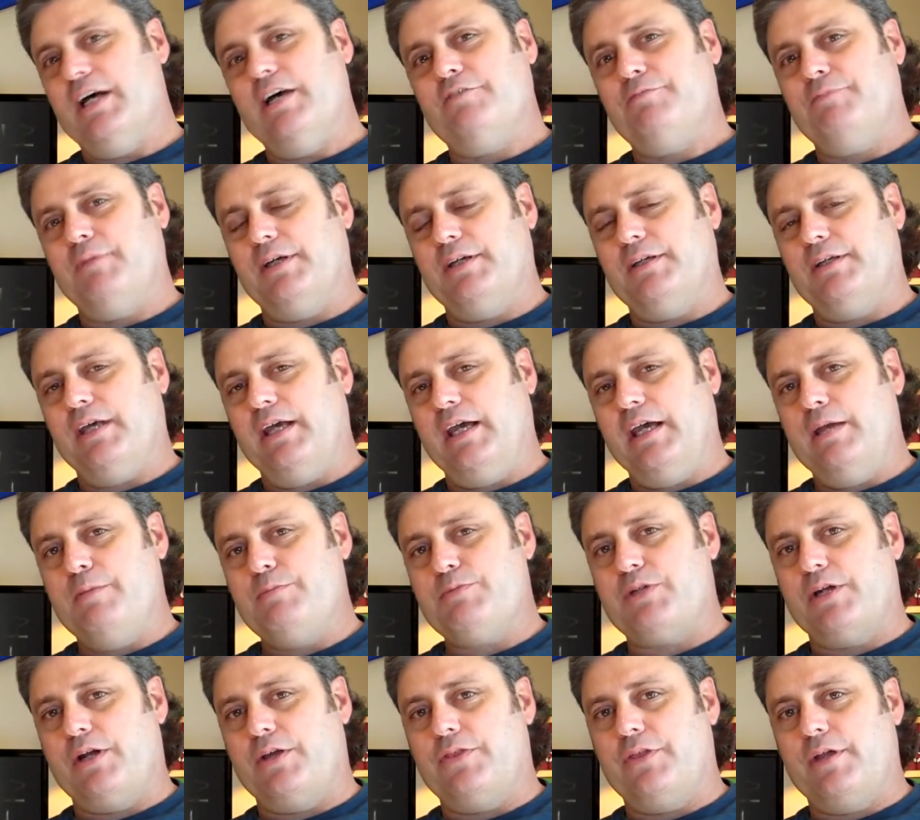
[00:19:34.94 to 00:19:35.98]
off my games,
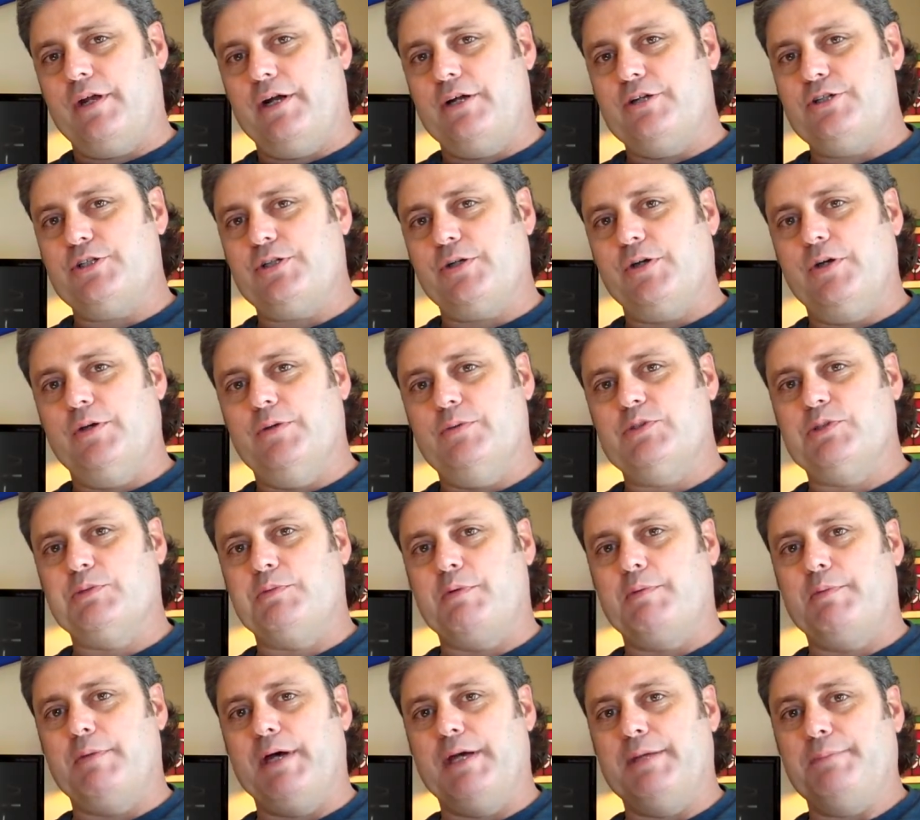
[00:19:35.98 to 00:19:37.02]
and I thought I'd show you some
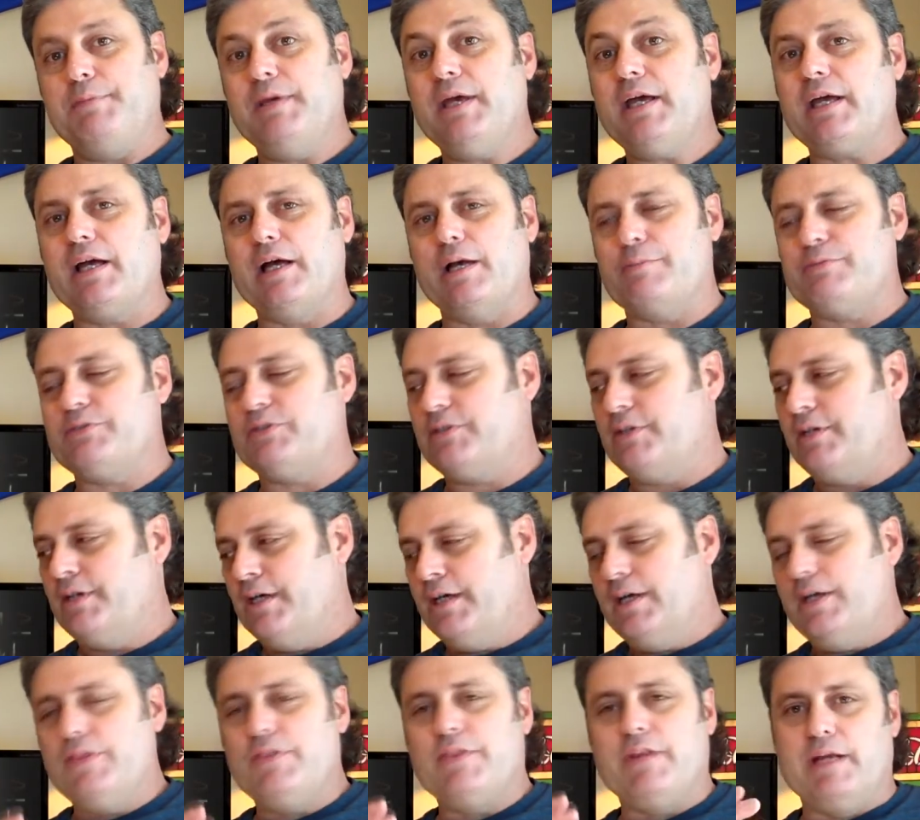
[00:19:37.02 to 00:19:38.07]
of my pickups
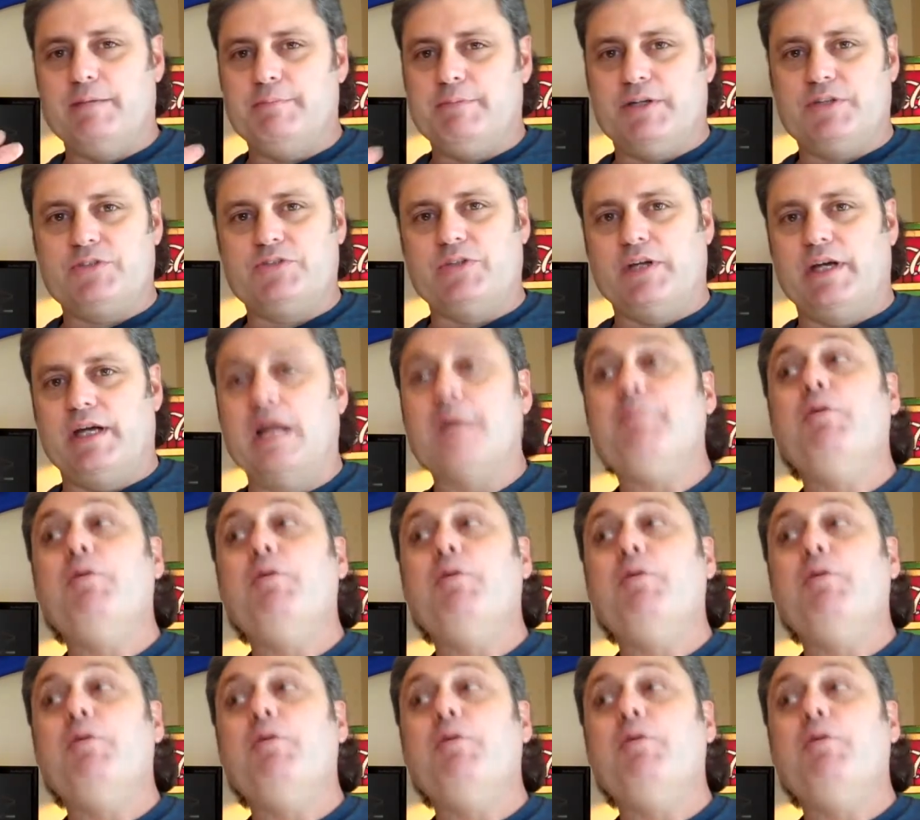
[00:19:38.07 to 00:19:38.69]
that I'm excited.